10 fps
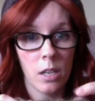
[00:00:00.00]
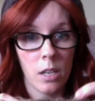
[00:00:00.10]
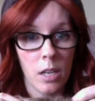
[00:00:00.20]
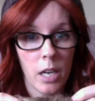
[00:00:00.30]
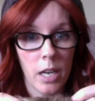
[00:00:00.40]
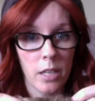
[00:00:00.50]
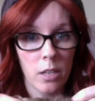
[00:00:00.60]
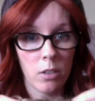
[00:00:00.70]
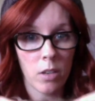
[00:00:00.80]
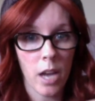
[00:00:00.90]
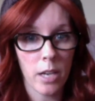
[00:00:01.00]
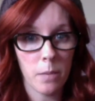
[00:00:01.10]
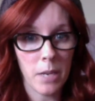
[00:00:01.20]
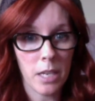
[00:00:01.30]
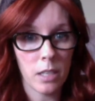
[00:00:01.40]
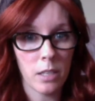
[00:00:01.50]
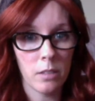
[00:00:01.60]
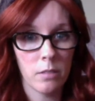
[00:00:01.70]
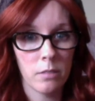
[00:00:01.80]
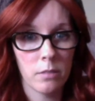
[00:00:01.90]
and then it'll kind of make it
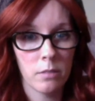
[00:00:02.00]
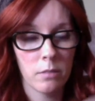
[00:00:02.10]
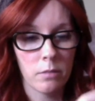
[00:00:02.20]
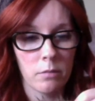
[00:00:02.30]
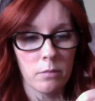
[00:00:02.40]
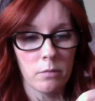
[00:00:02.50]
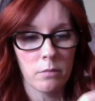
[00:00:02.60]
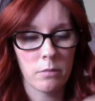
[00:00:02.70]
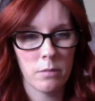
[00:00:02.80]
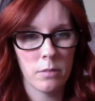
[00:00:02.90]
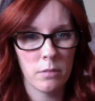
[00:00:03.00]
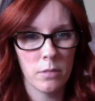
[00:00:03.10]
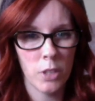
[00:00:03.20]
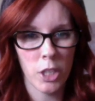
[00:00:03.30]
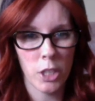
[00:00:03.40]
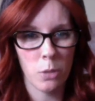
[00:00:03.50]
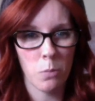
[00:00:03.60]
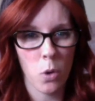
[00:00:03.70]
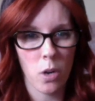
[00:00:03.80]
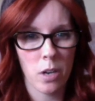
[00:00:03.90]
look a little
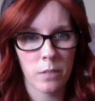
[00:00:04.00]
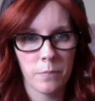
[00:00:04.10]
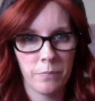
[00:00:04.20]
more